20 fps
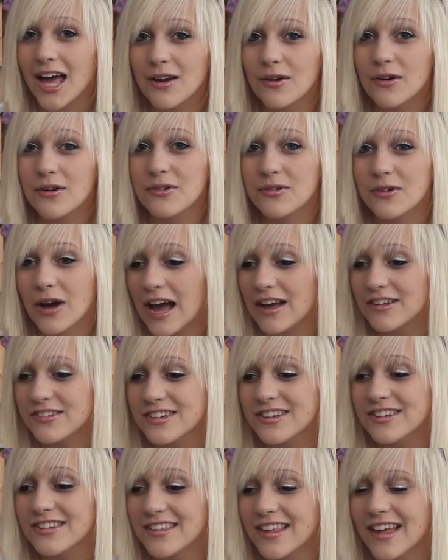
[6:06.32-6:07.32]
oh, how'd
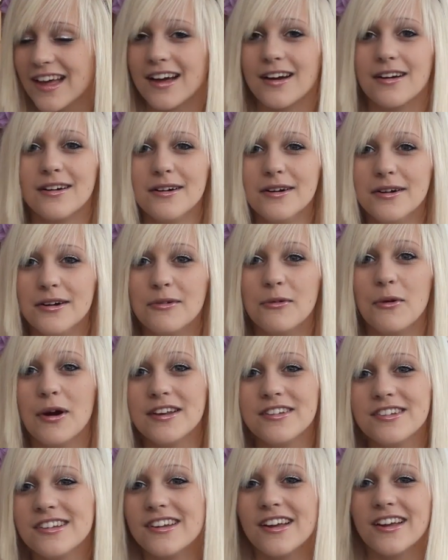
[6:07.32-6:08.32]
you do that? Oh,
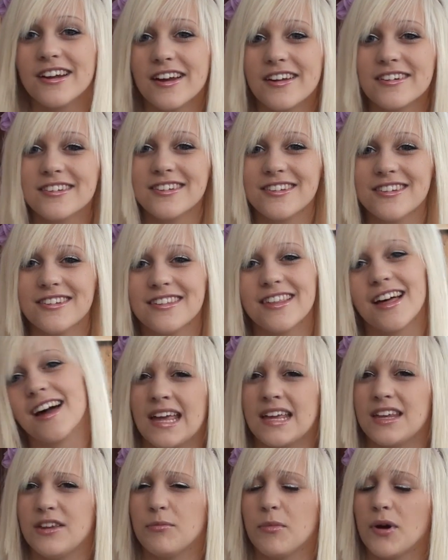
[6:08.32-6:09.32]
where'd you learn how to do
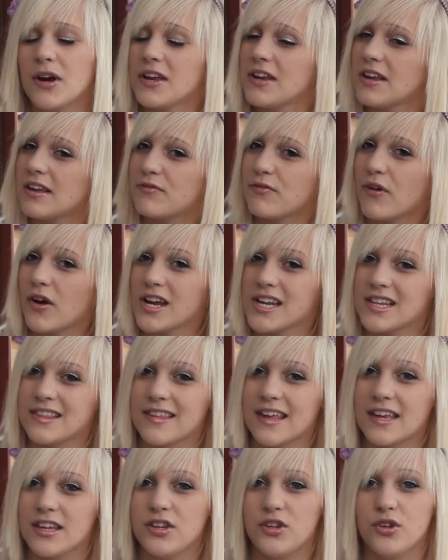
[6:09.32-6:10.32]
that? You might find
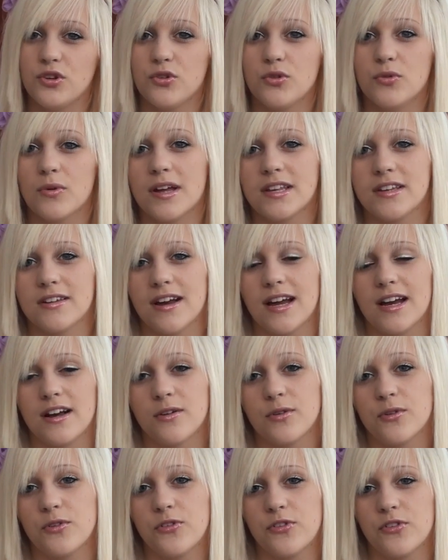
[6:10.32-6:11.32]
that you and your
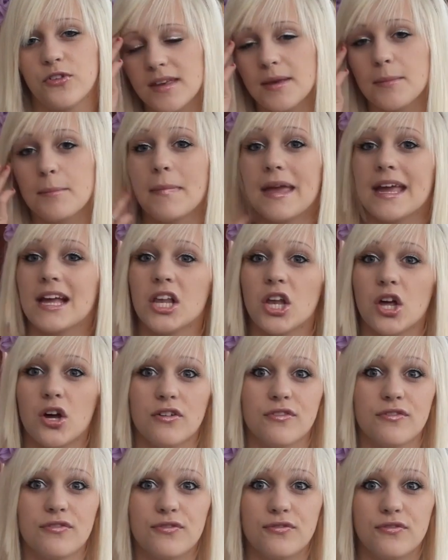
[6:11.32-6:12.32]
house make a
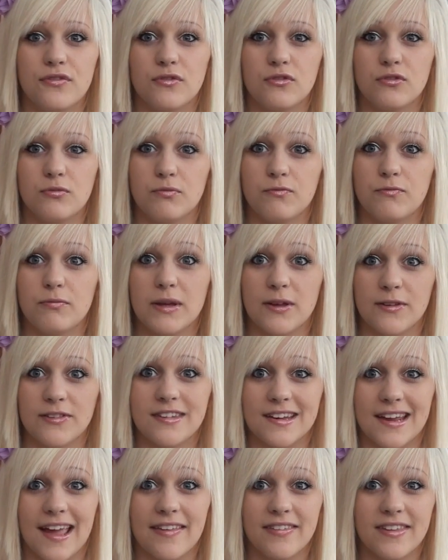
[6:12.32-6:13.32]
lot of
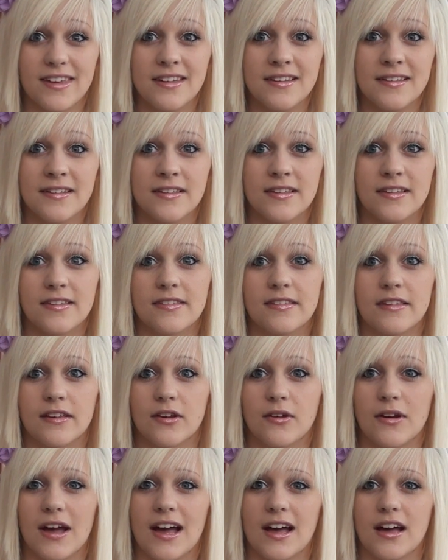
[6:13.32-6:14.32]
meals together.
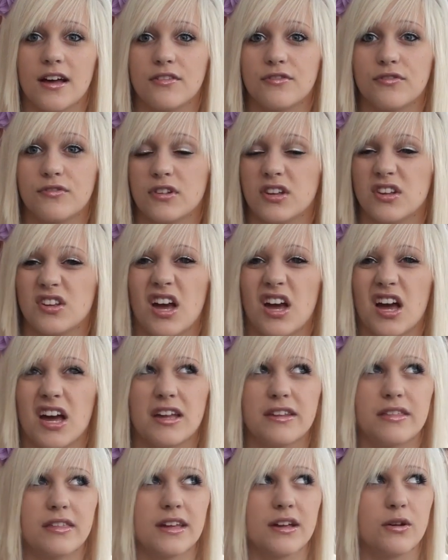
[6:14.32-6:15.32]
So have,
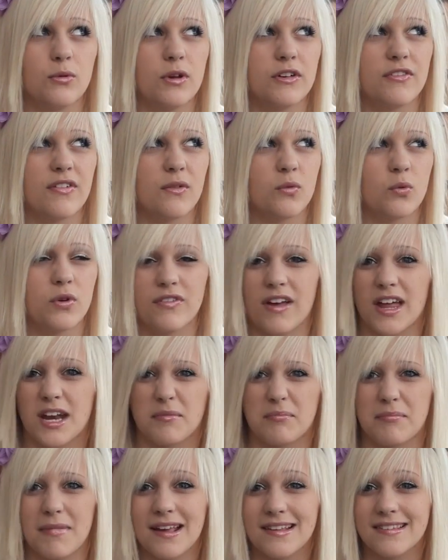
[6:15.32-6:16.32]
I think we've, we've
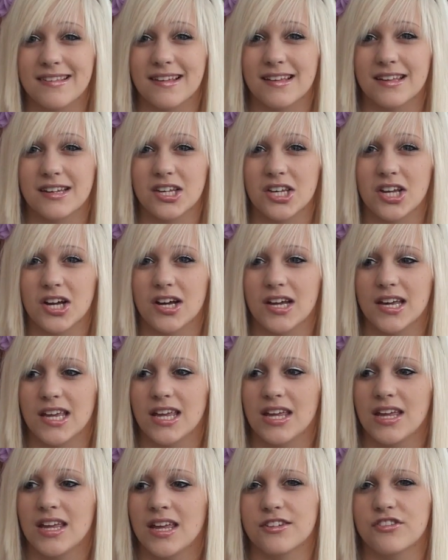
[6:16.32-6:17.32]
had a Mexican night,
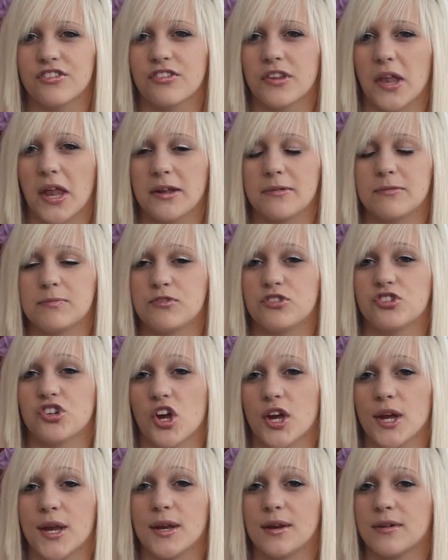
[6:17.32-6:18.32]
and just like
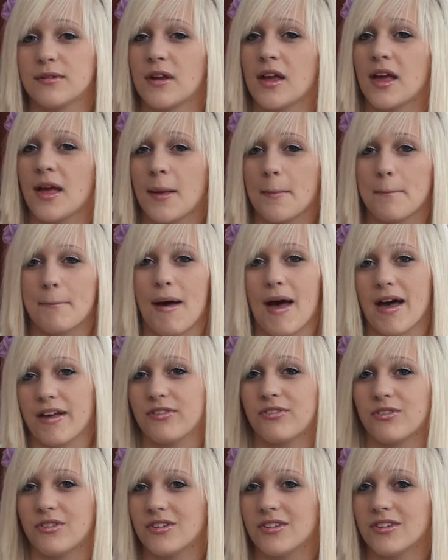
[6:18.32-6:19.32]
giant
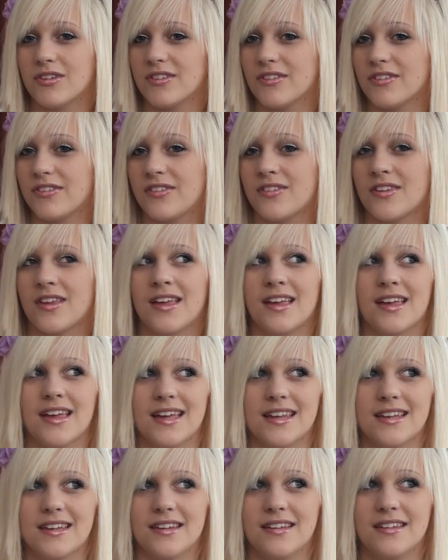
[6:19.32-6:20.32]
pastas
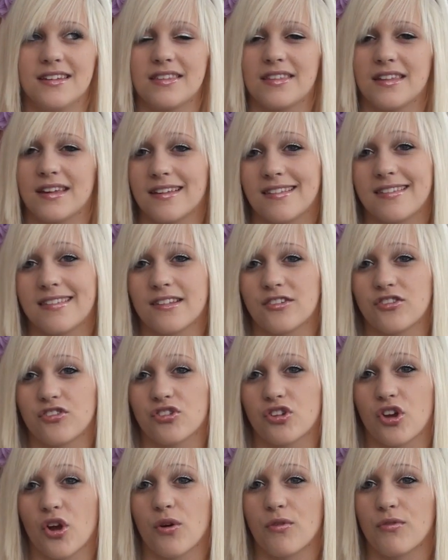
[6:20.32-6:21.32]
and things that
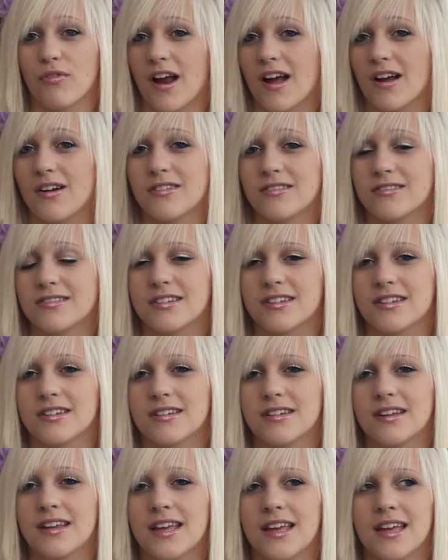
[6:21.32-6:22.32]
just go around,
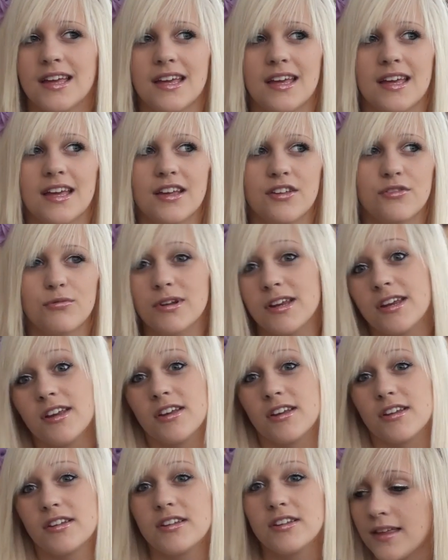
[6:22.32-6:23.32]
and it's really
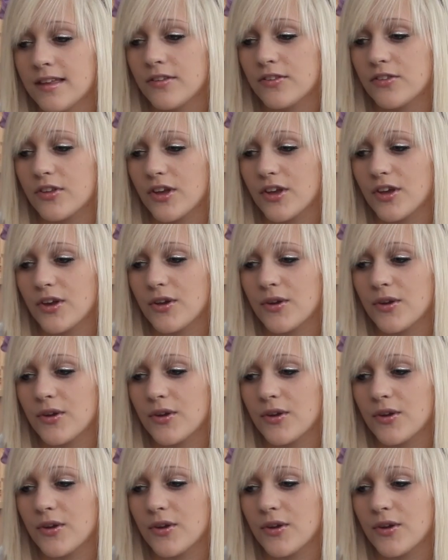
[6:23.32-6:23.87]
good. So